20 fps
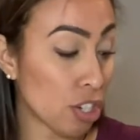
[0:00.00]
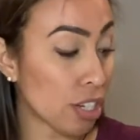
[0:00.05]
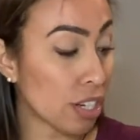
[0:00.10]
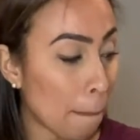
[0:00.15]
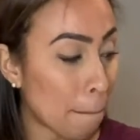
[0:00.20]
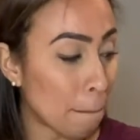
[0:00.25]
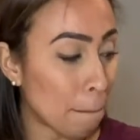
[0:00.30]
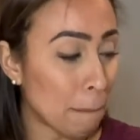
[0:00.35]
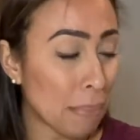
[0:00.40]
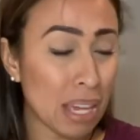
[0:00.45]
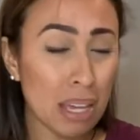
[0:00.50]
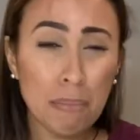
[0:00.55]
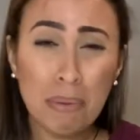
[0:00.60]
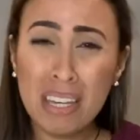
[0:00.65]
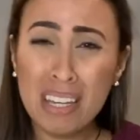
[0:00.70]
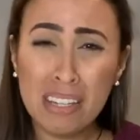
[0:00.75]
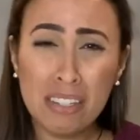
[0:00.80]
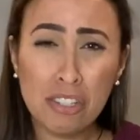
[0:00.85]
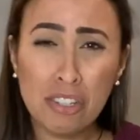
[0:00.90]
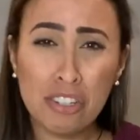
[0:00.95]
Maybe
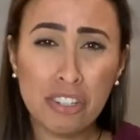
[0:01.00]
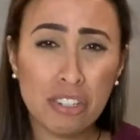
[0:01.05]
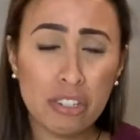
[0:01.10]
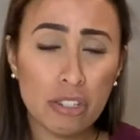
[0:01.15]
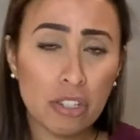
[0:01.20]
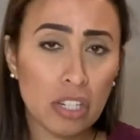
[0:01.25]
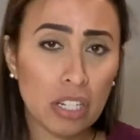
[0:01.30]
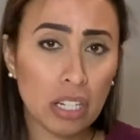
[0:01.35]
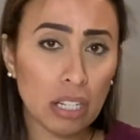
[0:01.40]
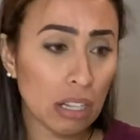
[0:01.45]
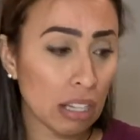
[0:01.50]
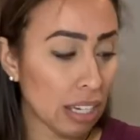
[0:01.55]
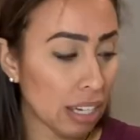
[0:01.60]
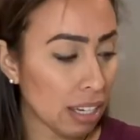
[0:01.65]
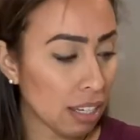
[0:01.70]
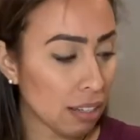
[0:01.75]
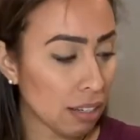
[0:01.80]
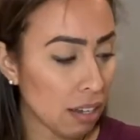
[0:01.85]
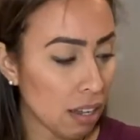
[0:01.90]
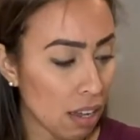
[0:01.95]
easier to
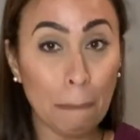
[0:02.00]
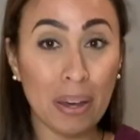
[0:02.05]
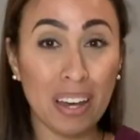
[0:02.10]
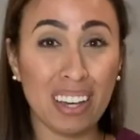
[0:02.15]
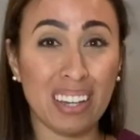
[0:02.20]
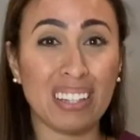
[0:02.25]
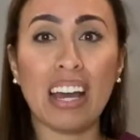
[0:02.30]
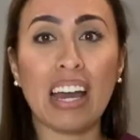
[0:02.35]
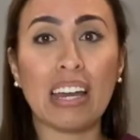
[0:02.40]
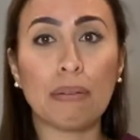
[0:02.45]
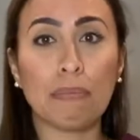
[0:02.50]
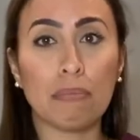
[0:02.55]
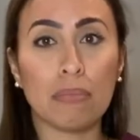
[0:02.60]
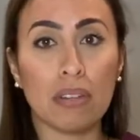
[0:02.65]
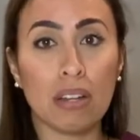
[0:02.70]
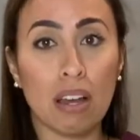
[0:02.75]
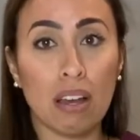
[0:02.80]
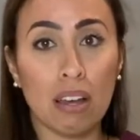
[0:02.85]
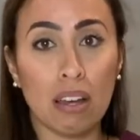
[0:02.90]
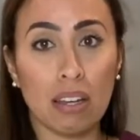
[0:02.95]
clean, but I'm
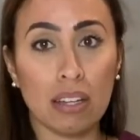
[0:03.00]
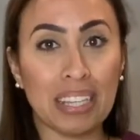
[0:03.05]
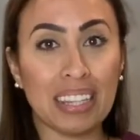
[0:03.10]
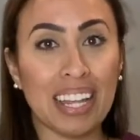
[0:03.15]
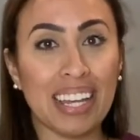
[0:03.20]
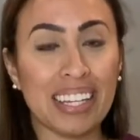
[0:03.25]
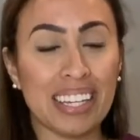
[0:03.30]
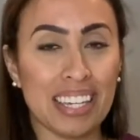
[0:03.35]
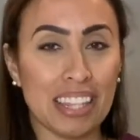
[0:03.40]
not liking